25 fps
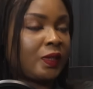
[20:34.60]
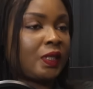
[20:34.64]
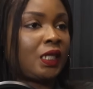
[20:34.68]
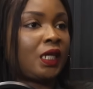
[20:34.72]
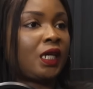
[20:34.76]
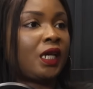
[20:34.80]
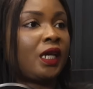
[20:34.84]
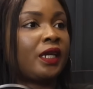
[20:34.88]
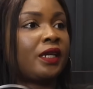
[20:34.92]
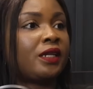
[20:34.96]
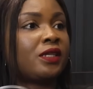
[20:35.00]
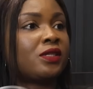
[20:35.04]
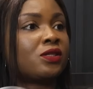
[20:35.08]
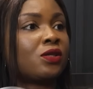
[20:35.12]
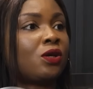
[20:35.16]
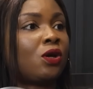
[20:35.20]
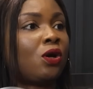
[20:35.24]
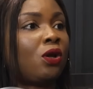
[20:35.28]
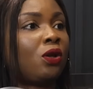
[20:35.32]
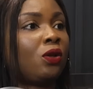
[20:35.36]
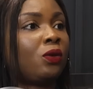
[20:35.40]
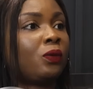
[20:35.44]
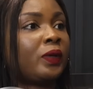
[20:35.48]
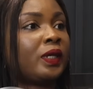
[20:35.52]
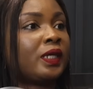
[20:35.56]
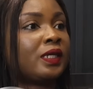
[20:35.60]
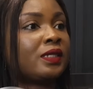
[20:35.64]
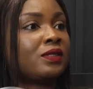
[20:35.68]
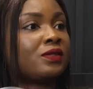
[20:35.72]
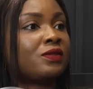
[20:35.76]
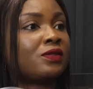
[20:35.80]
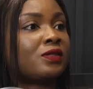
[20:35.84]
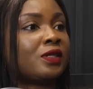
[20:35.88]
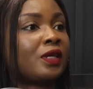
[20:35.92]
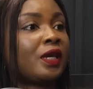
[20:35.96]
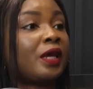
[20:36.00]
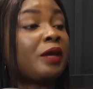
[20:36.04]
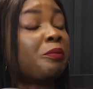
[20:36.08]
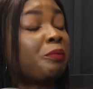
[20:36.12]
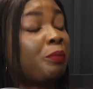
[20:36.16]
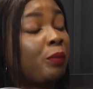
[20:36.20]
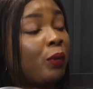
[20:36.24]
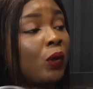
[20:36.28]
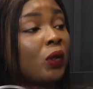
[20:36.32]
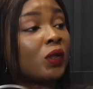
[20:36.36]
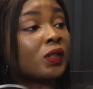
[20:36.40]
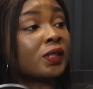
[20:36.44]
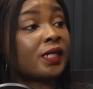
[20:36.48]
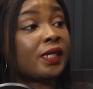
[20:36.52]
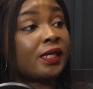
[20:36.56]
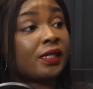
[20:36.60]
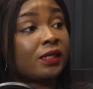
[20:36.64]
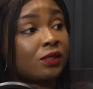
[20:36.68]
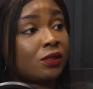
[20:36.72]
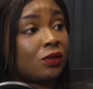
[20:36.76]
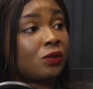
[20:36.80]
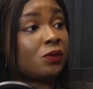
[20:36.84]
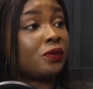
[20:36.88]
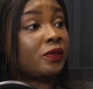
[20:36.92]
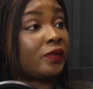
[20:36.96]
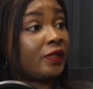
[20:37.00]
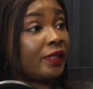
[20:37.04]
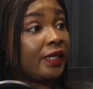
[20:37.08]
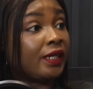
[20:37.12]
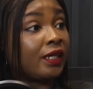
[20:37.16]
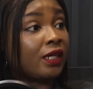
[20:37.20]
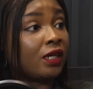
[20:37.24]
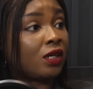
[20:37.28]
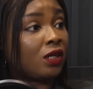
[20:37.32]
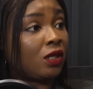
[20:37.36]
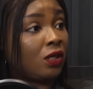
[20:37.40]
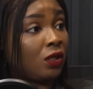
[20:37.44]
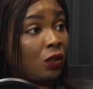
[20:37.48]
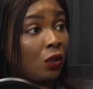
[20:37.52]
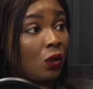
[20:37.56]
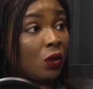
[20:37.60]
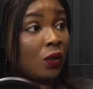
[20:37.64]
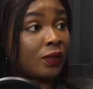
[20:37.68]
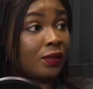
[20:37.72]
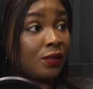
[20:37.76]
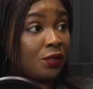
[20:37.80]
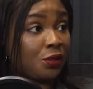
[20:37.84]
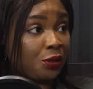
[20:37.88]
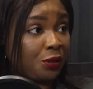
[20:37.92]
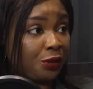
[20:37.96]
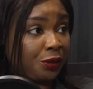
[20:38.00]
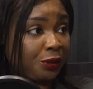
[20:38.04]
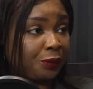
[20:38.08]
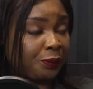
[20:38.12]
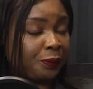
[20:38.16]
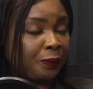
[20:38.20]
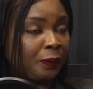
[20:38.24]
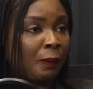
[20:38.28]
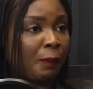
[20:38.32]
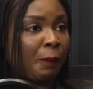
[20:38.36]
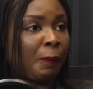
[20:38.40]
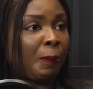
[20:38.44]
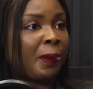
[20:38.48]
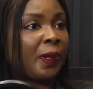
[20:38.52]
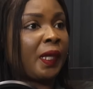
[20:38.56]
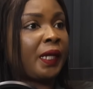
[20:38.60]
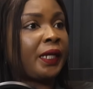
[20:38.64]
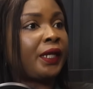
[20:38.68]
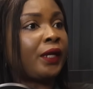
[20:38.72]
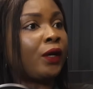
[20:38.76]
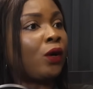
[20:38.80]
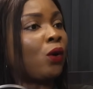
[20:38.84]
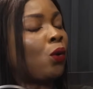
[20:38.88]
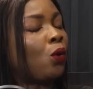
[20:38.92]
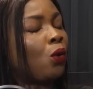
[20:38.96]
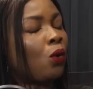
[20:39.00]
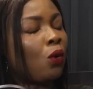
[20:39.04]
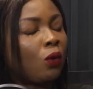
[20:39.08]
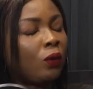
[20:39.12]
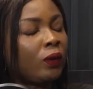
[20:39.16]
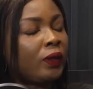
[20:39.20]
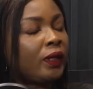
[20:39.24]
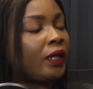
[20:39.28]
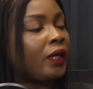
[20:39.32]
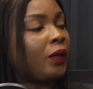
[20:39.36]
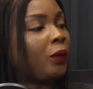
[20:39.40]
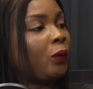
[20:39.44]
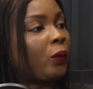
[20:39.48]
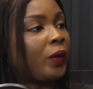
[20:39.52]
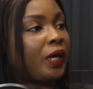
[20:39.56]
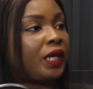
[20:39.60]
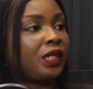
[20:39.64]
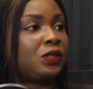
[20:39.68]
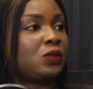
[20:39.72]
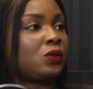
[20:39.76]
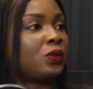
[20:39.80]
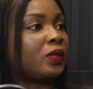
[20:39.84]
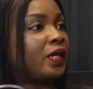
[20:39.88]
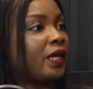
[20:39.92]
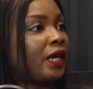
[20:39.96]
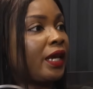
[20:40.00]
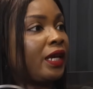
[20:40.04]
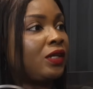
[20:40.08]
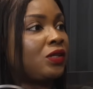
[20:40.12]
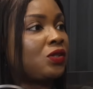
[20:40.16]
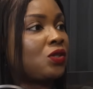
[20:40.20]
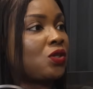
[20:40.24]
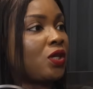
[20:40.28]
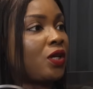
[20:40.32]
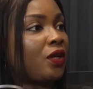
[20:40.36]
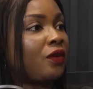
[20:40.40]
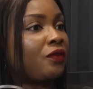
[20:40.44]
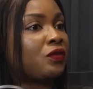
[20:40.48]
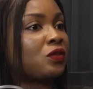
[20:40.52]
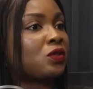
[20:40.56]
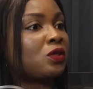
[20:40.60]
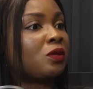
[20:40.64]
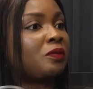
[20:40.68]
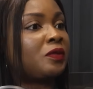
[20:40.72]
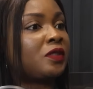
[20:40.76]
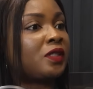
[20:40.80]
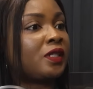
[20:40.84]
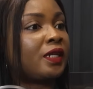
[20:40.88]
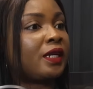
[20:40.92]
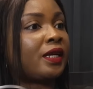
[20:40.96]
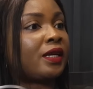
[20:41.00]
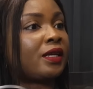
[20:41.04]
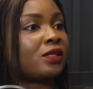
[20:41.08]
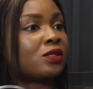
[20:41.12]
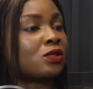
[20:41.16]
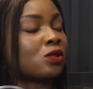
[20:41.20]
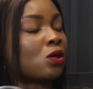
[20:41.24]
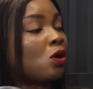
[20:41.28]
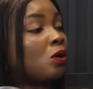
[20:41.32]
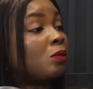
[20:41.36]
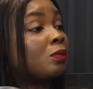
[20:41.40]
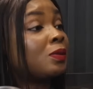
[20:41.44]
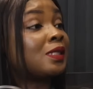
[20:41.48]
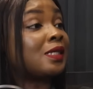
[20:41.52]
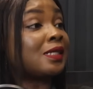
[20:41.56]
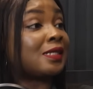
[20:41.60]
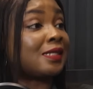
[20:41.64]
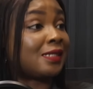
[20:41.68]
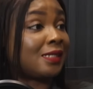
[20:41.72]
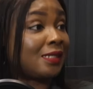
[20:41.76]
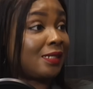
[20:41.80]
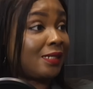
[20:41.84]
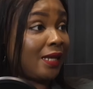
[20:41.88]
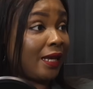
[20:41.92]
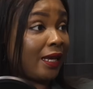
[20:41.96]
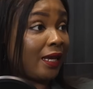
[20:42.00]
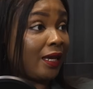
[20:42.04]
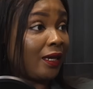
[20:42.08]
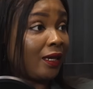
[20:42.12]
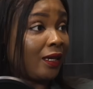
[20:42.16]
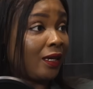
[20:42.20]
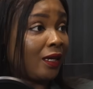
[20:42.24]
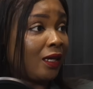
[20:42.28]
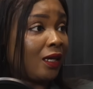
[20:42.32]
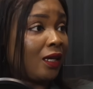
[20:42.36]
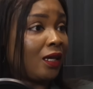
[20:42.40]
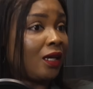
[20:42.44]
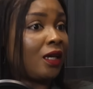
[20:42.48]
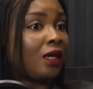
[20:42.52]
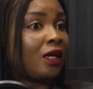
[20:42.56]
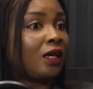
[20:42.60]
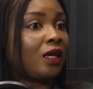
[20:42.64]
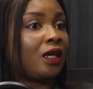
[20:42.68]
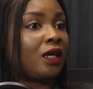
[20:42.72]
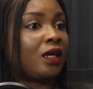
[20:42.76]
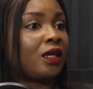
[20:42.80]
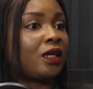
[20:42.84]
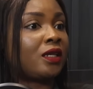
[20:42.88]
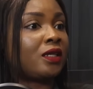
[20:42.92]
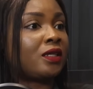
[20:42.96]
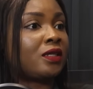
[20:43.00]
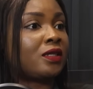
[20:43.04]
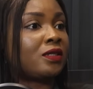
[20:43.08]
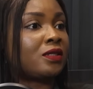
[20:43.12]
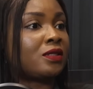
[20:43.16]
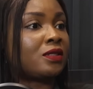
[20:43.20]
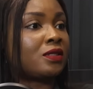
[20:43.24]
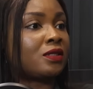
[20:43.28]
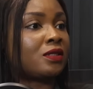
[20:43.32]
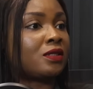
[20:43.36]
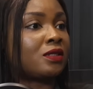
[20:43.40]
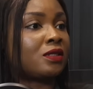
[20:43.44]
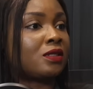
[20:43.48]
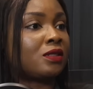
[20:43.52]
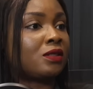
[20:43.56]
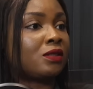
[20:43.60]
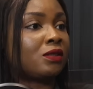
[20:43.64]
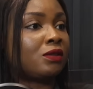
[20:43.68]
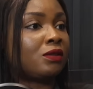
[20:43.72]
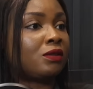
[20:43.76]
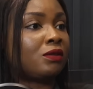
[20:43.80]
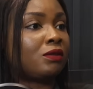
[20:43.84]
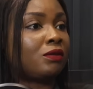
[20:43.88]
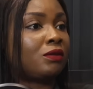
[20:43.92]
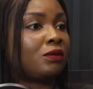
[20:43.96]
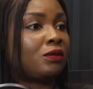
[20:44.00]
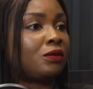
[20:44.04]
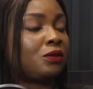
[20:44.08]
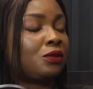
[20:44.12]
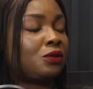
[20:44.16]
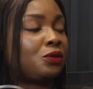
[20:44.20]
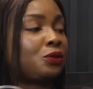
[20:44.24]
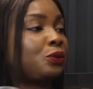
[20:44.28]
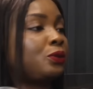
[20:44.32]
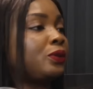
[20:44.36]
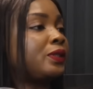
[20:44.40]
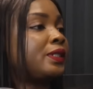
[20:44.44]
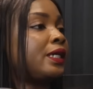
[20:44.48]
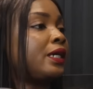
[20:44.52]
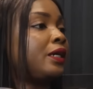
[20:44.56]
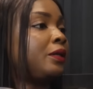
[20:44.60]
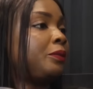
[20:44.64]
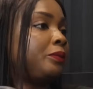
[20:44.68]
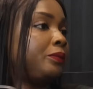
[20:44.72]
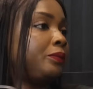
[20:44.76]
It is always important to think long term. The only way to gauge if something has come to stay is through time.